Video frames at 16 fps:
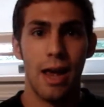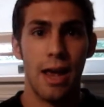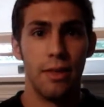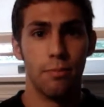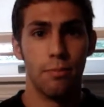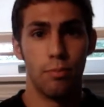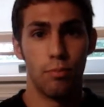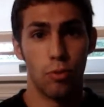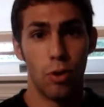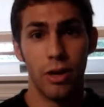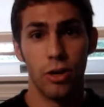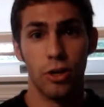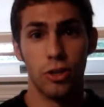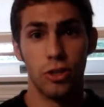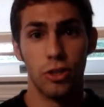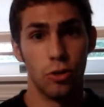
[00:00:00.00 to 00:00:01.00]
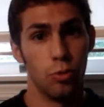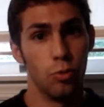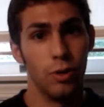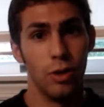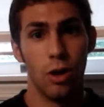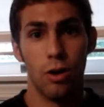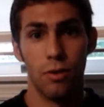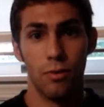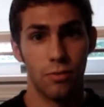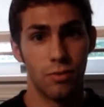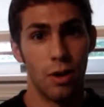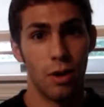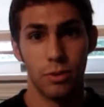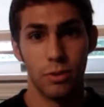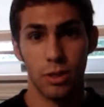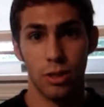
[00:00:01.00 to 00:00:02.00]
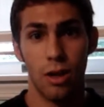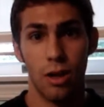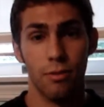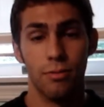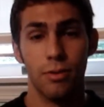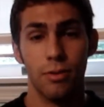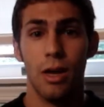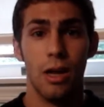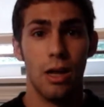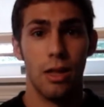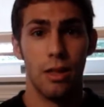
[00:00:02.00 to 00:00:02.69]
and the predators who we all come to love,